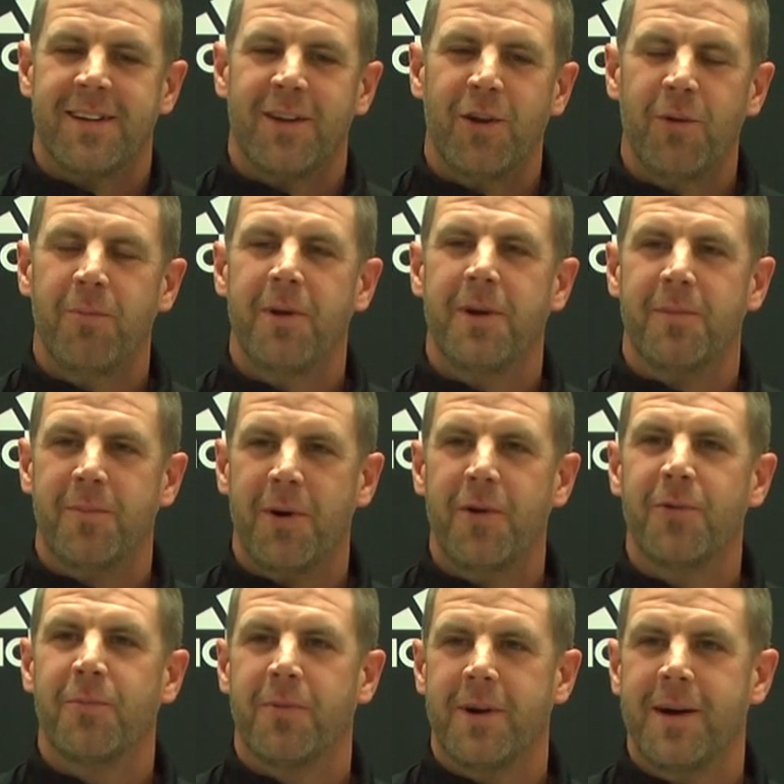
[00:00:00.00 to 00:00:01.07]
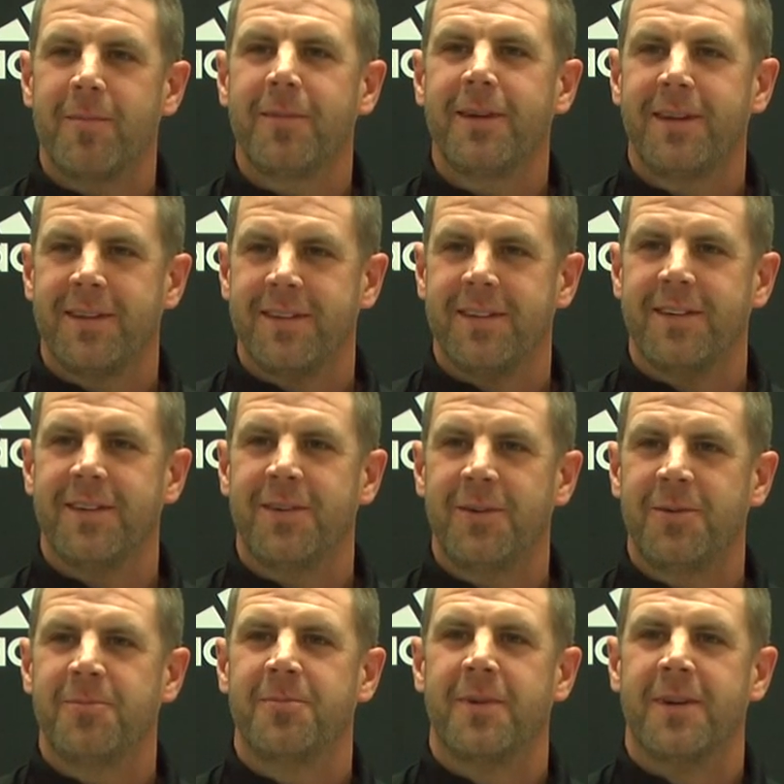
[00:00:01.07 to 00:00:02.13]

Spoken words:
A little bit of both, probably, you know.